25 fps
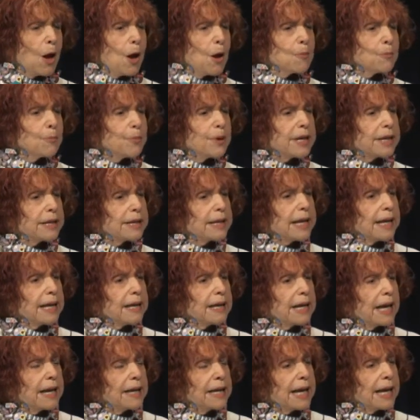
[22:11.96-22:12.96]
But
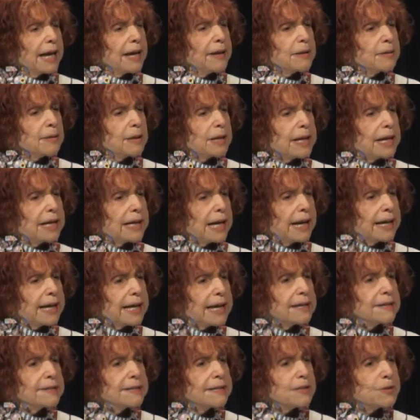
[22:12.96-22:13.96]
I, I
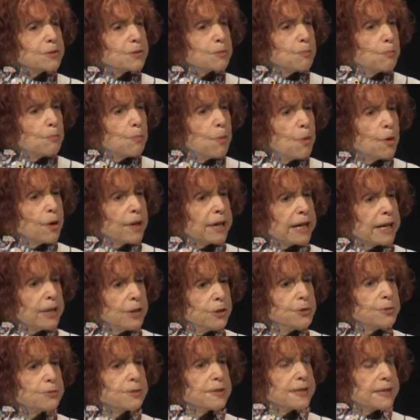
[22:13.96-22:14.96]
guess it's more
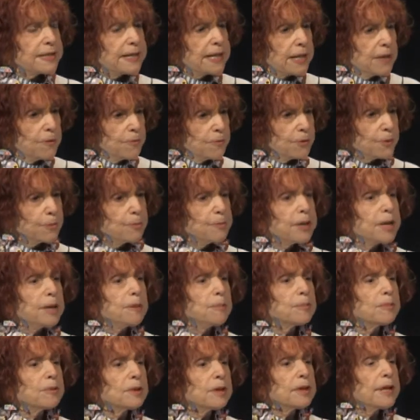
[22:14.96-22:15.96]
interesting for
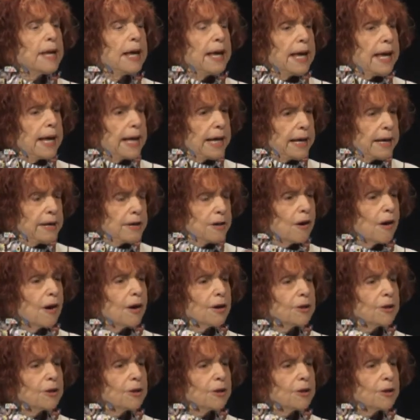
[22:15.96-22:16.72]
people in our